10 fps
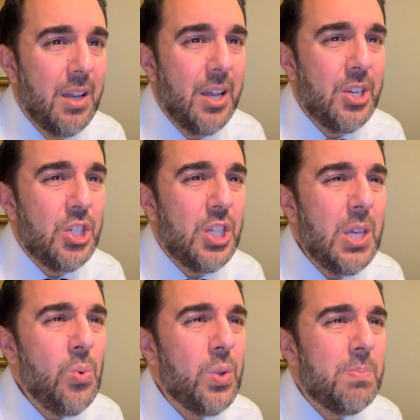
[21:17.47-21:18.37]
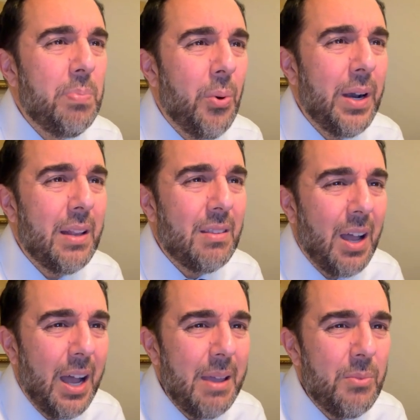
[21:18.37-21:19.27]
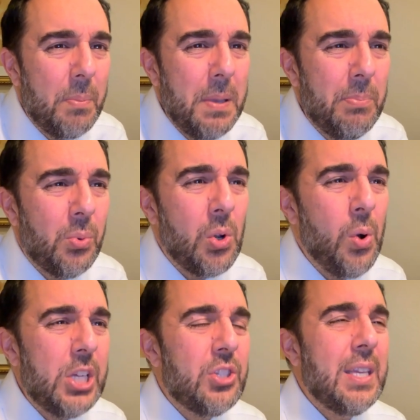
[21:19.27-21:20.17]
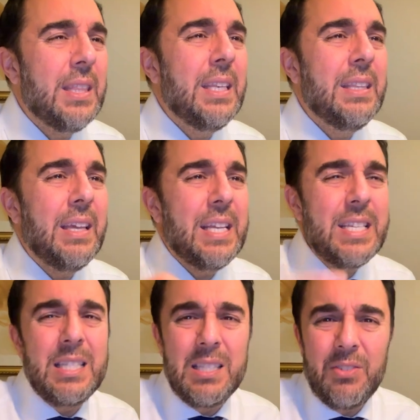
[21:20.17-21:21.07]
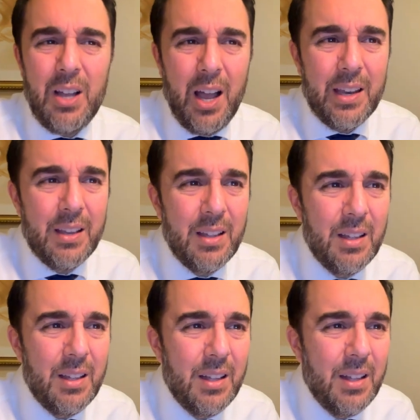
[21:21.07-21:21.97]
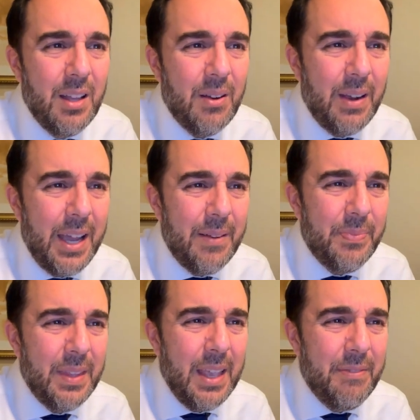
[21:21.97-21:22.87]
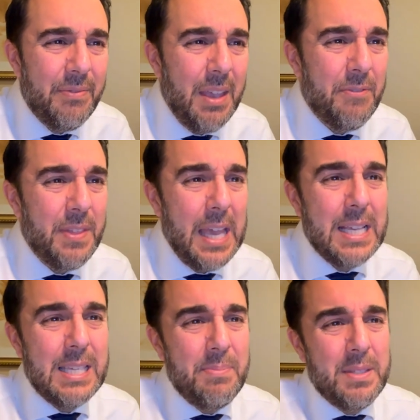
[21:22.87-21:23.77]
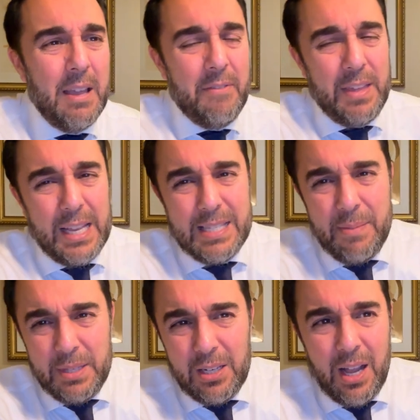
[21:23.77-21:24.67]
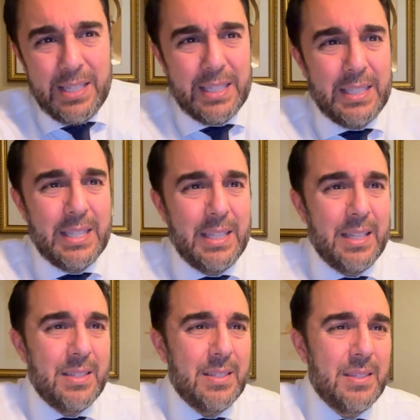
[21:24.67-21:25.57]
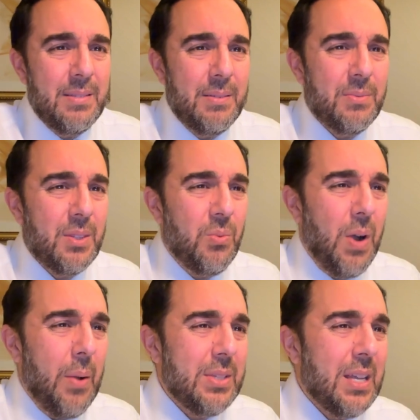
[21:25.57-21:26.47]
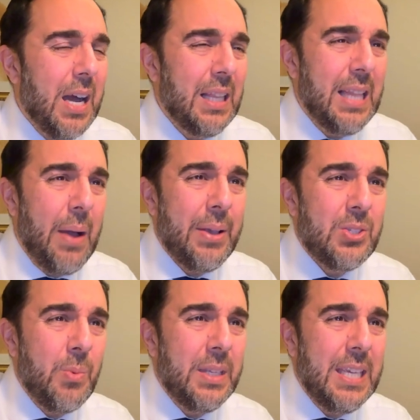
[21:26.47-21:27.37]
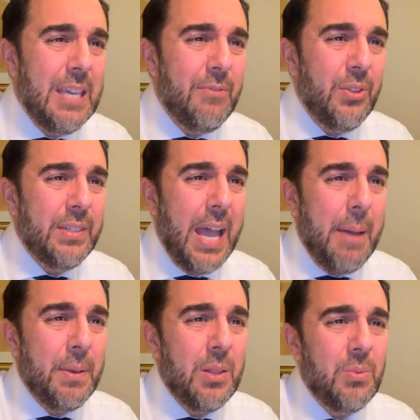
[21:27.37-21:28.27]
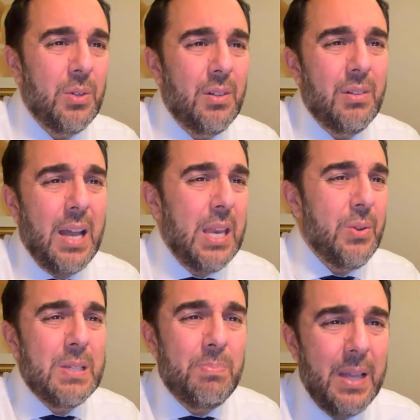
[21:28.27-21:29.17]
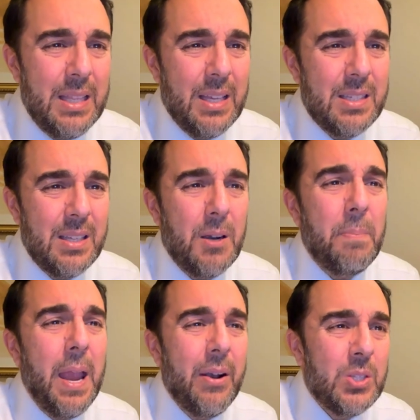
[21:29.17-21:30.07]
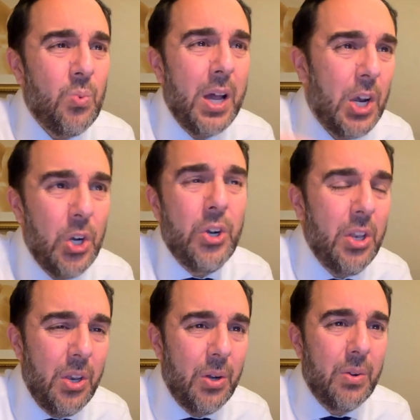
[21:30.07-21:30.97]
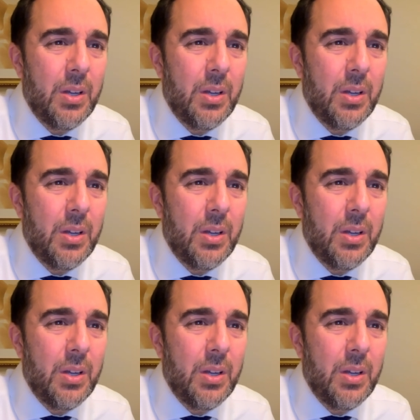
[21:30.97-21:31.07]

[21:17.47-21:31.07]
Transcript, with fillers: She was born at a time where people were questioning the, the existence of God. Right? If, if they accept if they accepted God's existence, then why was God allowing so many evil to happen in the world? How do you explain this? And her parents wanted her to know.